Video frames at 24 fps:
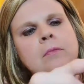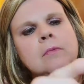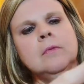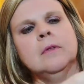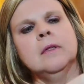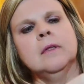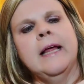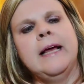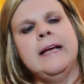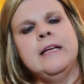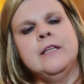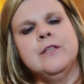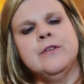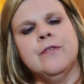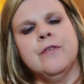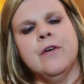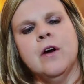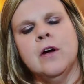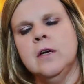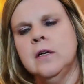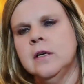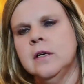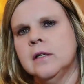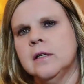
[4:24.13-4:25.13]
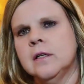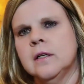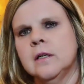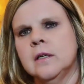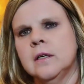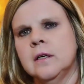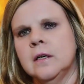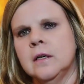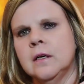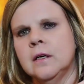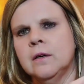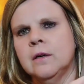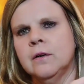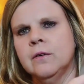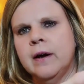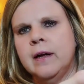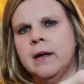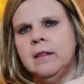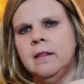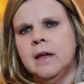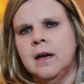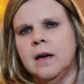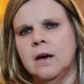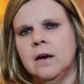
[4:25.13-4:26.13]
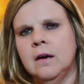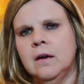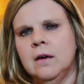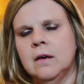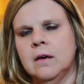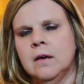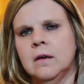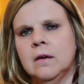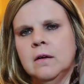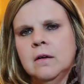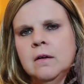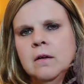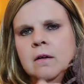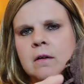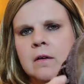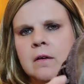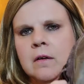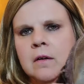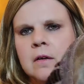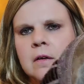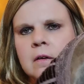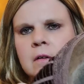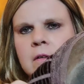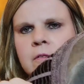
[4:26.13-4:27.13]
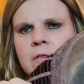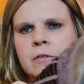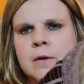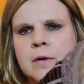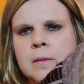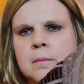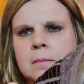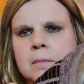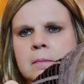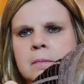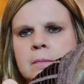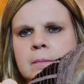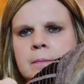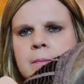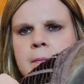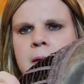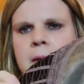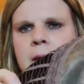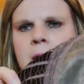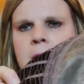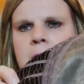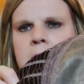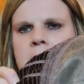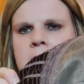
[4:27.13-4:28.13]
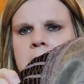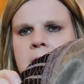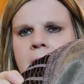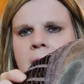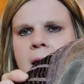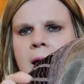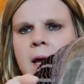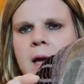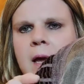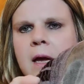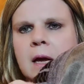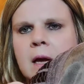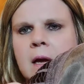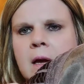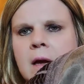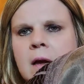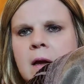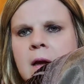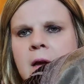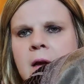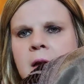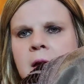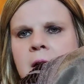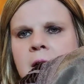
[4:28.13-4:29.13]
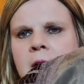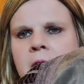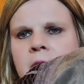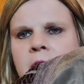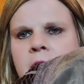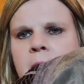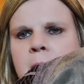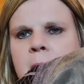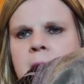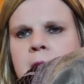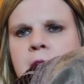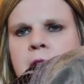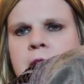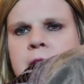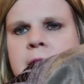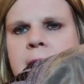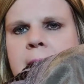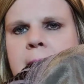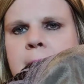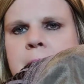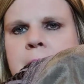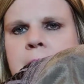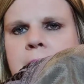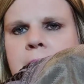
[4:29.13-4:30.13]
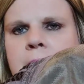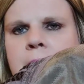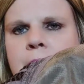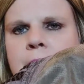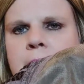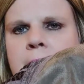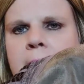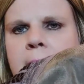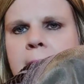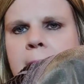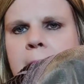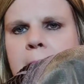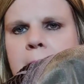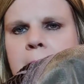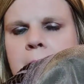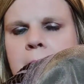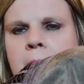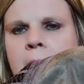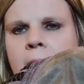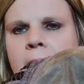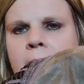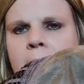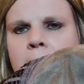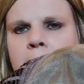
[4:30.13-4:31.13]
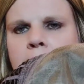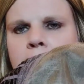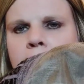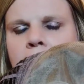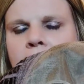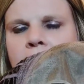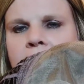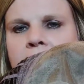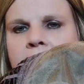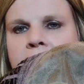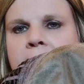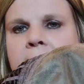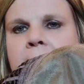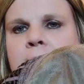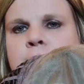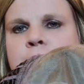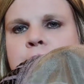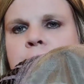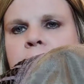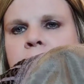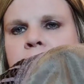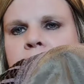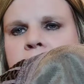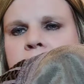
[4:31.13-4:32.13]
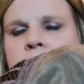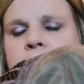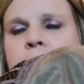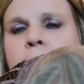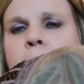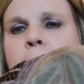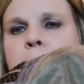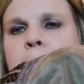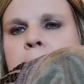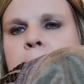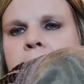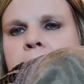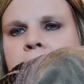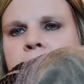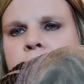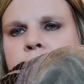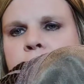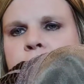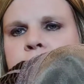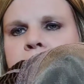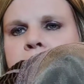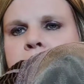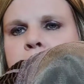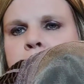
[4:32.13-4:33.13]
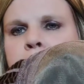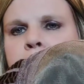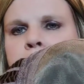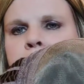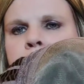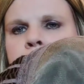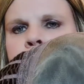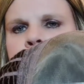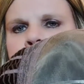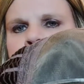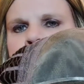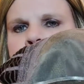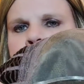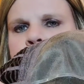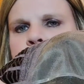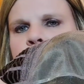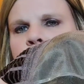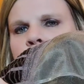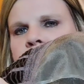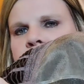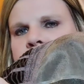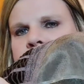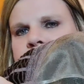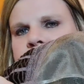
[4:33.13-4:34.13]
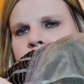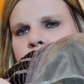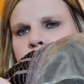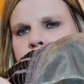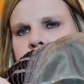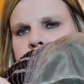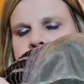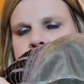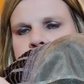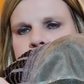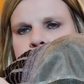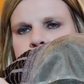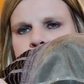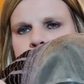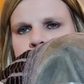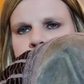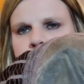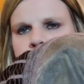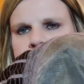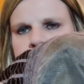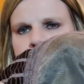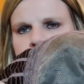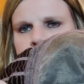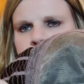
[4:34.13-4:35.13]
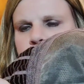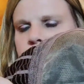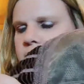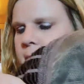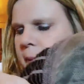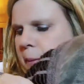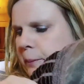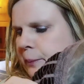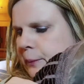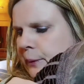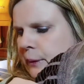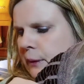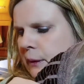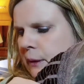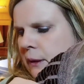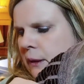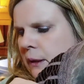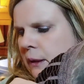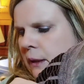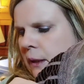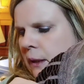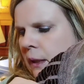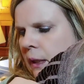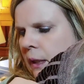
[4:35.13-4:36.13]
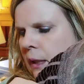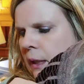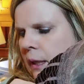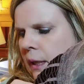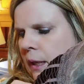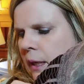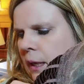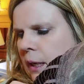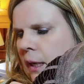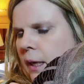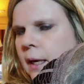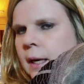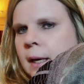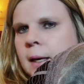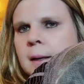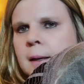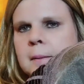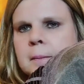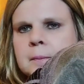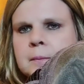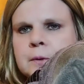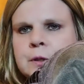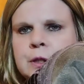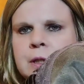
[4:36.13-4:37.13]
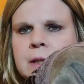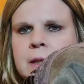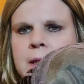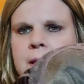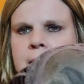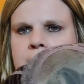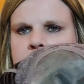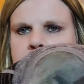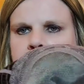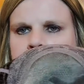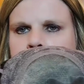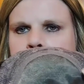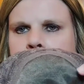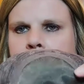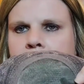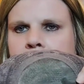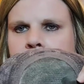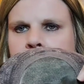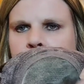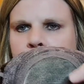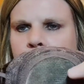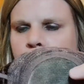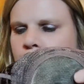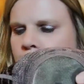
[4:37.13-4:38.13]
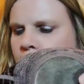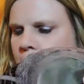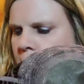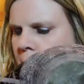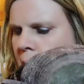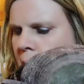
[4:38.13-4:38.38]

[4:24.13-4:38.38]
lace front right there from, it looks like, from ear tab to ear tab on the, on the edge of the top of the ear tab. So I guess that would be temple, temple to temple. Um, she is a mono